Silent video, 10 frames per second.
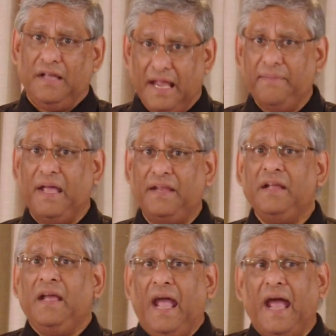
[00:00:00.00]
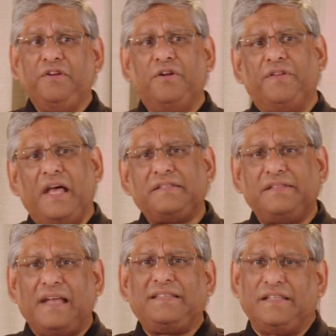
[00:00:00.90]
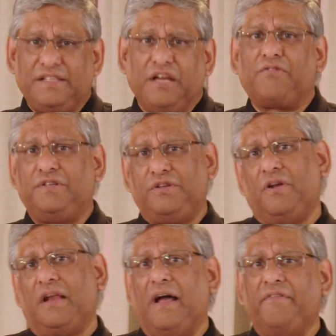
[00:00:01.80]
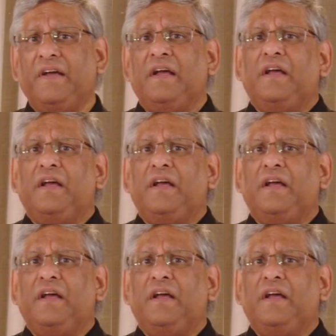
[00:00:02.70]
Amen. And you know, that's the secret to your life.